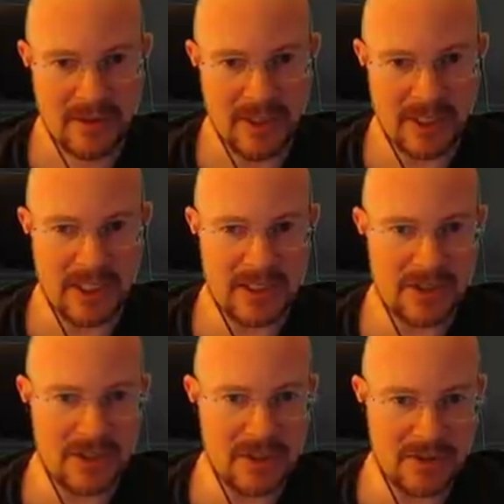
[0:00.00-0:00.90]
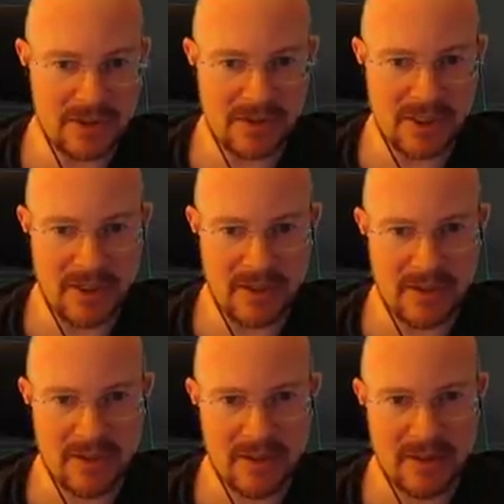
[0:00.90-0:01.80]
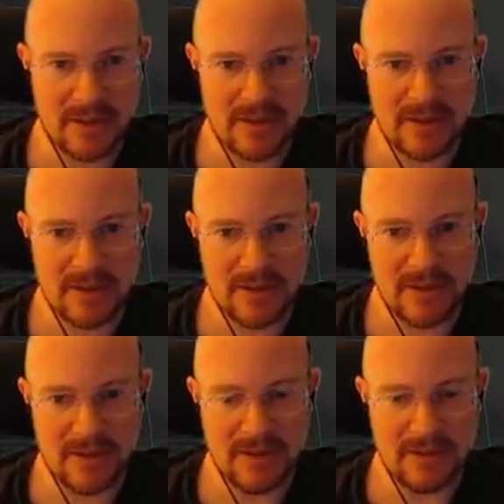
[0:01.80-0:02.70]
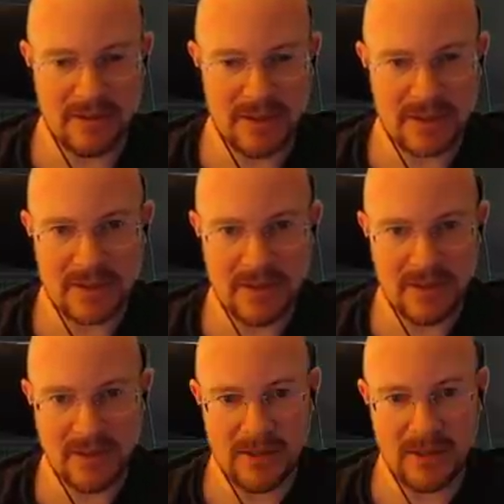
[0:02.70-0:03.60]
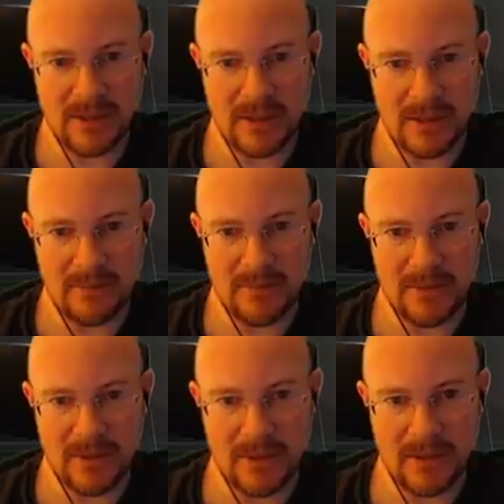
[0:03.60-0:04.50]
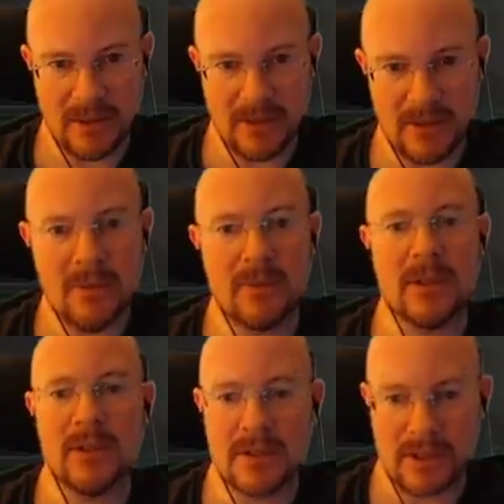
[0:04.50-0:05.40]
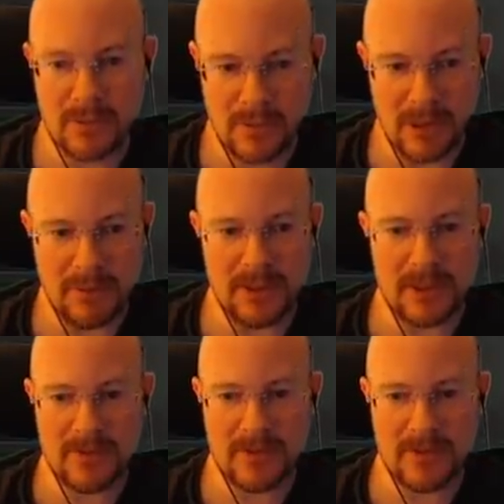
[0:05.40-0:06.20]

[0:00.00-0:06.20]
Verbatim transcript: It gets us shields, okay. Alright. Um, we can also get a weapon, that's